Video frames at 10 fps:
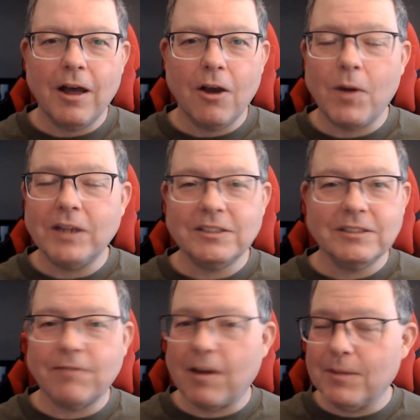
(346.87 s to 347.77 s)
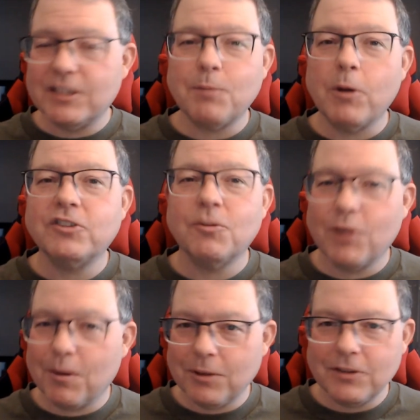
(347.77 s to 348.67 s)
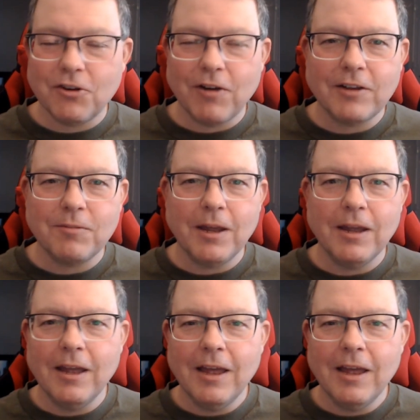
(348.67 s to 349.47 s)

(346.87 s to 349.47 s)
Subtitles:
Questions, if I misspoke somewhere, please correct me.